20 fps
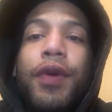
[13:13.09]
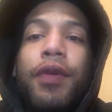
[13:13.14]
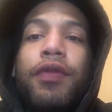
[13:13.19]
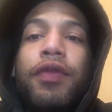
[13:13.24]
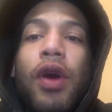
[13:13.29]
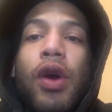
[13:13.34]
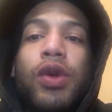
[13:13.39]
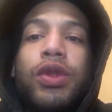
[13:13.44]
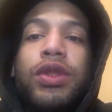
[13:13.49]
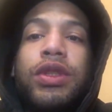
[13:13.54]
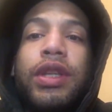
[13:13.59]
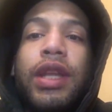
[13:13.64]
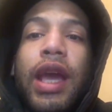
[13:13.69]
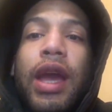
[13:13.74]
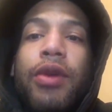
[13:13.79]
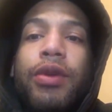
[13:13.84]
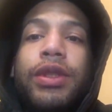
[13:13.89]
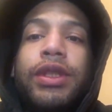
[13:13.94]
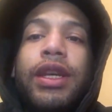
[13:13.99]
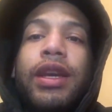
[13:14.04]
the false
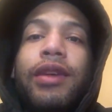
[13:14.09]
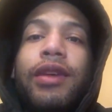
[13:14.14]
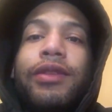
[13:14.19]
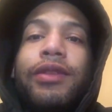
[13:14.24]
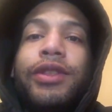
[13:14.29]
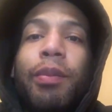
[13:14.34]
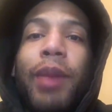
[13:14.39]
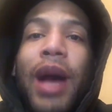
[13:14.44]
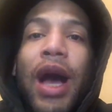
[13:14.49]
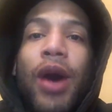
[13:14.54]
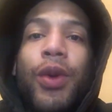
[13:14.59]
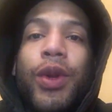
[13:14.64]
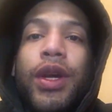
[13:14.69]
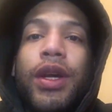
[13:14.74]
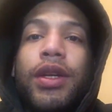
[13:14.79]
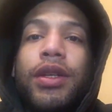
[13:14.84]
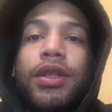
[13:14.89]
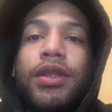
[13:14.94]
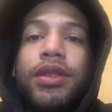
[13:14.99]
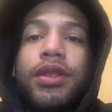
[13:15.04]
narratives
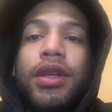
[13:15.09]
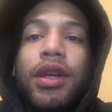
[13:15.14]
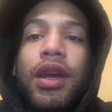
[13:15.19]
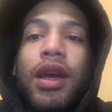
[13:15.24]
about us.